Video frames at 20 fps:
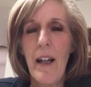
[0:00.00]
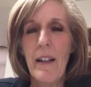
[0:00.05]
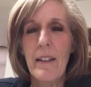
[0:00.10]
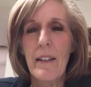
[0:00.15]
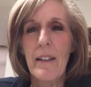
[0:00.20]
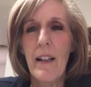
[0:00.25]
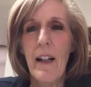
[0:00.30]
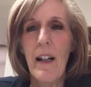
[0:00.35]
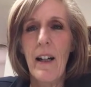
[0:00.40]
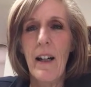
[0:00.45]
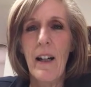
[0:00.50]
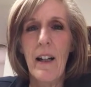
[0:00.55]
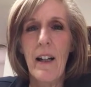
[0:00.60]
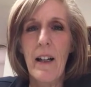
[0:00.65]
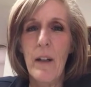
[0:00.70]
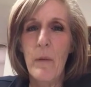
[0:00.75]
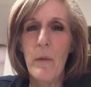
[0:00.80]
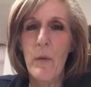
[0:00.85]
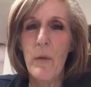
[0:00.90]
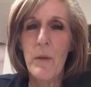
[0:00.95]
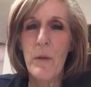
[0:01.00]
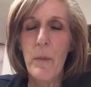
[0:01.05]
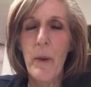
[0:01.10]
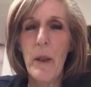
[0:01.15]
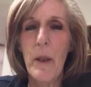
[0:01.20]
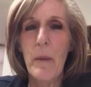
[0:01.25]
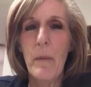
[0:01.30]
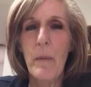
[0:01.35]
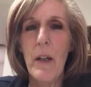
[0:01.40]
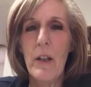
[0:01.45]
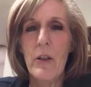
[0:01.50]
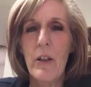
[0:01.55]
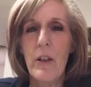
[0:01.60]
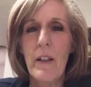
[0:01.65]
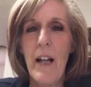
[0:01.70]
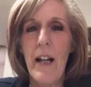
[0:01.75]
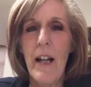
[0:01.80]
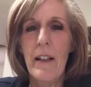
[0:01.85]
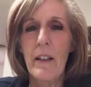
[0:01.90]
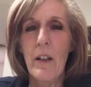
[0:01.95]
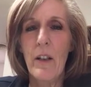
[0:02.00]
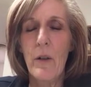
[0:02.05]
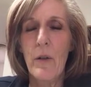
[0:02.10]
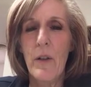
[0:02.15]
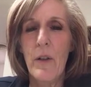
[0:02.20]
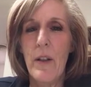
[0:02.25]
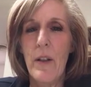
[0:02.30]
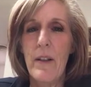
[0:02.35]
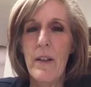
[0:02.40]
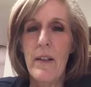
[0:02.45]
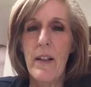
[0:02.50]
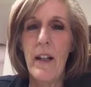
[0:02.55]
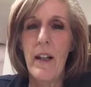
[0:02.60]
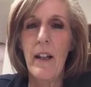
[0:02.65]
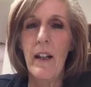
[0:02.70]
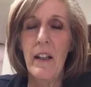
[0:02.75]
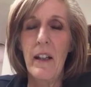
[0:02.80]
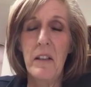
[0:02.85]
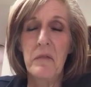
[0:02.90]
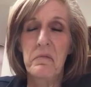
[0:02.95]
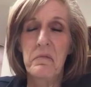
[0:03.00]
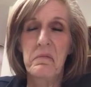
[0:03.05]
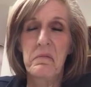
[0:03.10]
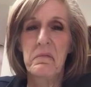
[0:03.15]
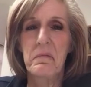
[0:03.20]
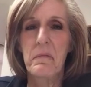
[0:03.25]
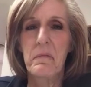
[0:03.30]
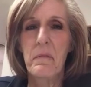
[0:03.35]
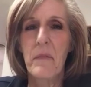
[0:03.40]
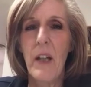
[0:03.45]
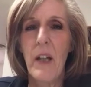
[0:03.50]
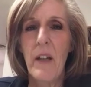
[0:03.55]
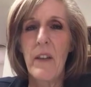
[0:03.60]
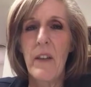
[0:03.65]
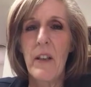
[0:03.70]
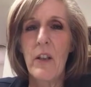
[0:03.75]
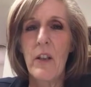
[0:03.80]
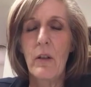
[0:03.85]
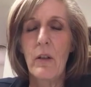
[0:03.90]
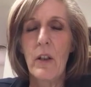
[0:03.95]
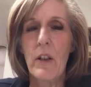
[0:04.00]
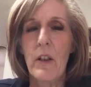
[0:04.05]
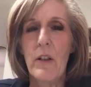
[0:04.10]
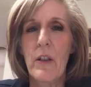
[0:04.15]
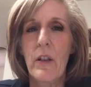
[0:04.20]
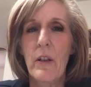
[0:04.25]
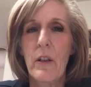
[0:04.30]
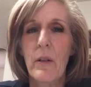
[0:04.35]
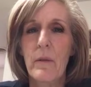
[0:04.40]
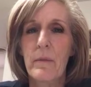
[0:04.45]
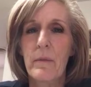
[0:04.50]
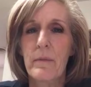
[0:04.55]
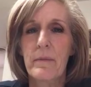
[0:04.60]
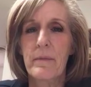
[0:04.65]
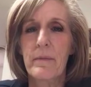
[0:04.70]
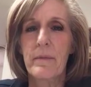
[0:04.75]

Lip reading: and it was pretty much a diagnosis and nothing you can do.